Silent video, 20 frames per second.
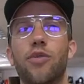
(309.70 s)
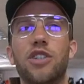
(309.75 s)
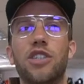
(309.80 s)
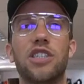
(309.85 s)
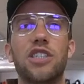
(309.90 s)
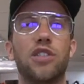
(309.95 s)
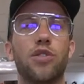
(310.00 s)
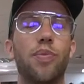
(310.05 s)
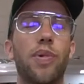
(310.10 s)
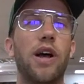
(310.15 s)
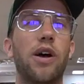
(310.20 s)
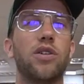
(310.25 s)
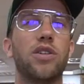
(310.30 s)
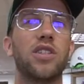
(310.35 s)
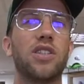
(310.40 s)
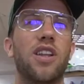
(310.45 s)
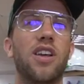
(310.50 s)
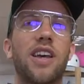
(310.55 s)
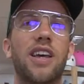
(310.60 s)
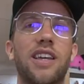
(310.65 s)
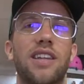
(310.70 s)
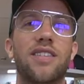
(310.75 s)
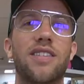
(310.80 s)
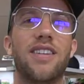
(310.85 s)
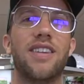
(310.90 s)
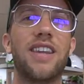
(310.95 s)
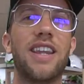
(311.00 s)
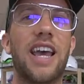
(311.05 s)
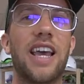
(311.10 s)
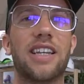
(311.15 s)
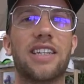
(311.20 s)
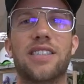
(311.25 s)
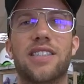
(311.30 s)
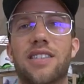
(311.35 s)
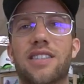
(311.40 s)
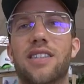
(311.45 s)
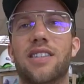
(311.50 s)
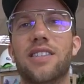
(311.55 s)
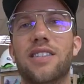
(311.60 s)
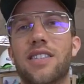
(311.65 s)
which is the Powerslide
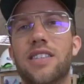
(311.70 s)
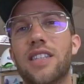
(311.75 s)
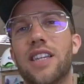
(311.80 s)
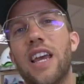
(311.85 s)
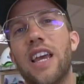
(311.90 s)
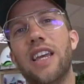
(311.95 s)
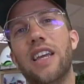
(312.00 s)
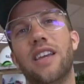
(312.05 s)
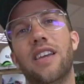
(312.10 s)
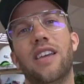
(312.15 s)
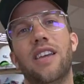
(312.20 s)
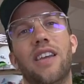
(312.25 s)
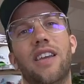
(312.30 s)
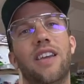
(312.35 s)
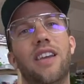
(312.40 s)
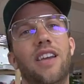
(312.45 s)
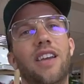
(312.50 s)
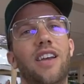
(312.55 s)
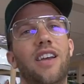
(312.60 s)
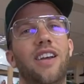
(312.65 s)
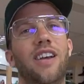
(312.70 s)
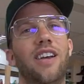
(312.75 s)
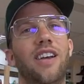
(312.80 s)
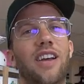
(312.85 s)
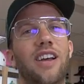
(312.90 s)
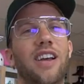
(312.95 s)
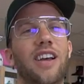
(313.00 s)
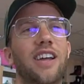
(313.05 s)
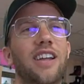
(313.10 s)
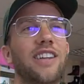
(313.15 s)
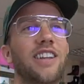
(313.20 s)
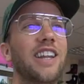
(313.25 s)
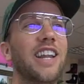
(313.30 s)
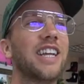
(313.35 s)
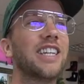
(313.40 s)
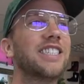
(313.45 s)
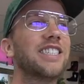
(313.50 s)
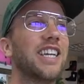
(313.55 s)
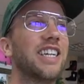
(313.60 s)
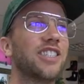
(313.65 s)
Next skate. And the
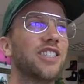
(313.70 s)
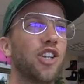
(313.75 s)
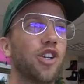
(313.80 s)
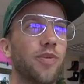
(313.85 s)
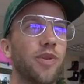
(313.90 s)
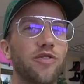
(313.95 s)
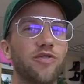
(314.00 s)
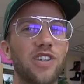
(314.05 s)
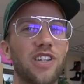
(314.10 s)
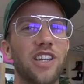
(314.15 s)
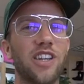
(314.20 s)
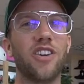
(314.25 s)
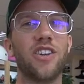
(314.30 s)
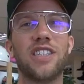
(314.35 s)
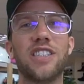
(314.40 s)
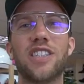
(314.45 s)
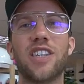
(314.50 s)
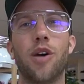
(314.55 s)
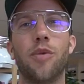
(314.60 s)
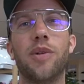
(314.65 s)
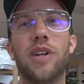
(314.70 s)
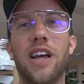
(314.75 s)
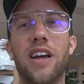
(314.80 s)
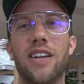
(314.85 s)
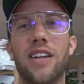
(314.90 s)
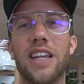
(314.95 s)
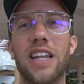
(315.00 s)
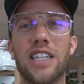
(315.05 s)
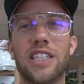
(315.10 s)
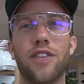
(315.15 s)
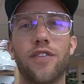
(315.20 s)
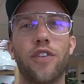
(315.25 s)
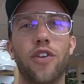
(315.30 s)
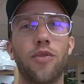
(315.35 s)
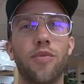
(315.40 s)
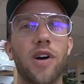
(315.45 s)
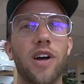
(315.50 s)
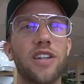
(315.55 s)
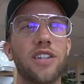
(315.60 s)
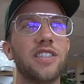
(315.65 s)
next skate's going to be really good. It's coming out in the next
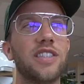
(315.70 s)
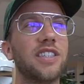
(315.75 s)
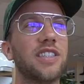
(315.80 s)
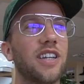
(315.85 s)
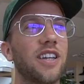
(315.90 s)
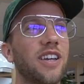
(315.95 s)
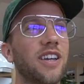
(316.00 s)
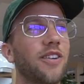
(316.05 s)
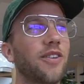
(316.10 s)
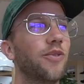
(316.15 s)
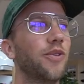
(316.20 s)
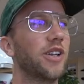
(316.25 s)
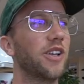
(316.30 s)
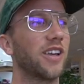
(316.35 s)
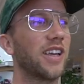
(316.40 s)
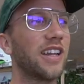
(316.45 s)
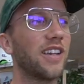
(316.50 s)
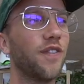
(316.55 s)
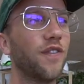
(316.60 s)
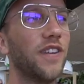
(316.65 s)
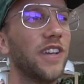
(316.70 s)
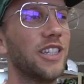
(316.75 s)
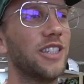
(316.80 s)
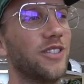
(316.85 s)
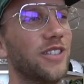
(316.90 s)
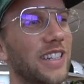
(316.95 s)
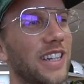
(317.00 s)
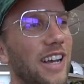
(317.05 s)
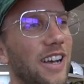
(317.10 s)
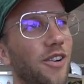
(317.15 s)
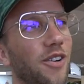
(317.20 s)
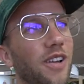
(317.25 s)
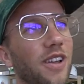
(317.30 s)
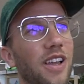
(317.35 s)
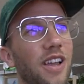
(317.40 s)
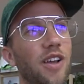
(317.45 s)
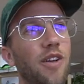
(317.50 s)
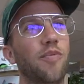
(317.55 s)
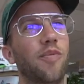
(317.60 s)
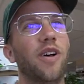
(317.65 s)
few months. We don't get to feature it now,
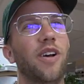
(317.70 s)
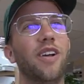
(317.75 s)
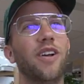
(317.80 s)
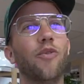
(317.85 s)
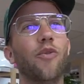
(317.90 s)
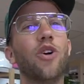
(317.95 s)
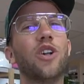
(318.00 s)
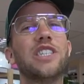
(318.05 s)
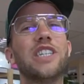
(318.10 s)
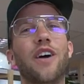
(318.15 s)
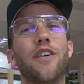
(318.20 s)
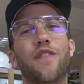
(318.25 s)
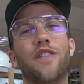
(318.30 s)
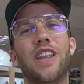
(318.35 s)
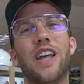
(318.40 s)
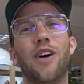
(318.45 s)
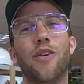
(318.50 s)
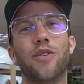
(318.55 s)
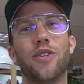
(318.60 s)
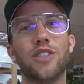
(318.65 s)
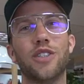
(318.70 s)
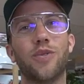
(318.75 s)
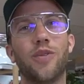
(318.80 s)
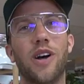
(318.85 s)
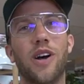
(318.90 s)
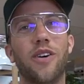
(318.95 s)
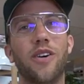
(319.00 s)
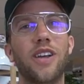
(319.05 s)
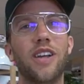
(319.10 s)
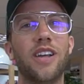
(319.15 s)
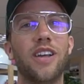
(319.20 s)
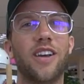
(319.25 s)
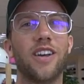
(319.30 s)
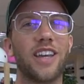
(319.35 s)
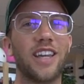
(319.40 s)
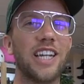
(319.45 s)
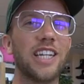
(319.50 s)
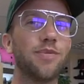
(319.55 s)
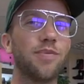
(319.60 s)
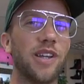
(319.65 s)
but watch out for that one as well.
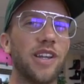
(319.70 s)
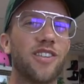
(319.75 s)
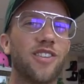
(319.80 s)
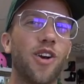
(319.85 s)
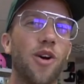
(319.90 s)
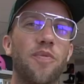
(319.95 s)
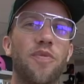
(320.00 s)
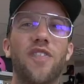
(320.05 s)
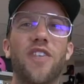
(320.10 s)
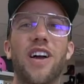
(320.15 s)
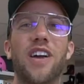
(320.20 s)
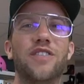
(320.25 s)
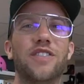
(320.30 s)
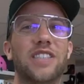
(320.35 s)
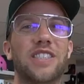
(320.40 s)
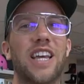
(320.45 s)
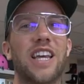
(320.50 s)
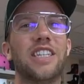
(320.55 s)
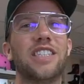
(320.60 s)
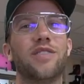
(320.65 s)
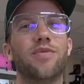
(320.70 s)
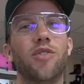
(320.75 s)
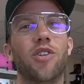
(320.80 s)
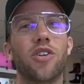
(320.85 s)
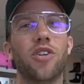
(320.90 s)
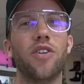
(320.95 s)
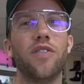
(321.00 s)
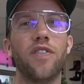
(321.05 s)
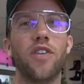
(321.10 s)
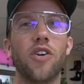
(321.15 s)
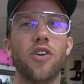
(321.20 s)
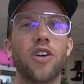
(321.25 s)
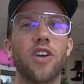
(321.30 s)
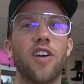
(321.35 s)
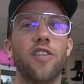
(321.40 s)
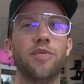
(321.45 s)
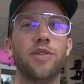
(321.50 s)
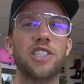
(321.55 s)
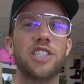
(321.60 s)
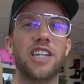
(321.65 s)
Okay, that's been top five skates from Loco Vlog.
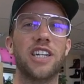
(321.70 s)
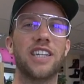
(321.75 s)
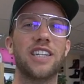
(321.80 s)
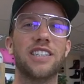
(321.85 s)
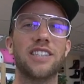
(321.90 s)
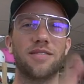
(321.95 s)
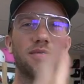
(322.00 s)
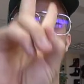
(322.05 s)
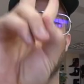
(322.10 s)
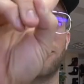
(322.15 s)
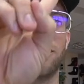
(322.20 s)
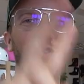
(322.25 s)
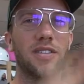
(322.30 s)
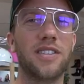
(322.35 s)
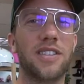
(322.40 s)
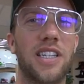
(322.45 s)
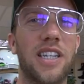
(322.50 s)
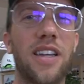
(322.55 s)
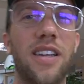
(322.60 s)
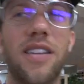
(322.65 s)
I've been Jake. See